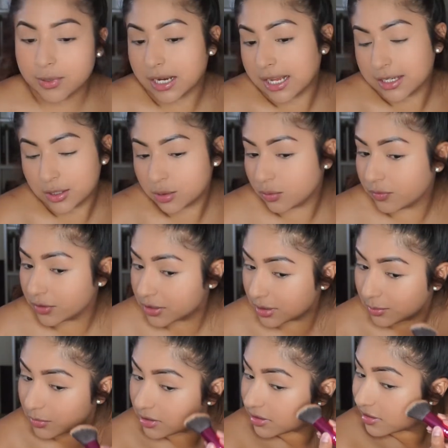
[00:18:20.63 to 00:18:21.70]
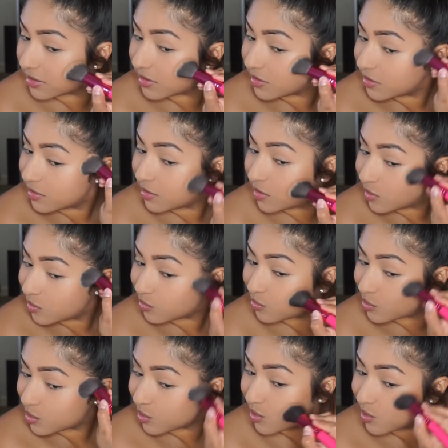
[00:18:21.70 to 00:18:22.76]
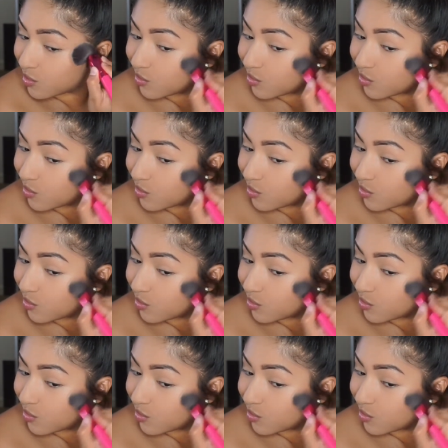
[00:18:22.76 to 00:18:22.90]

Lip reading: but I do for some reason. So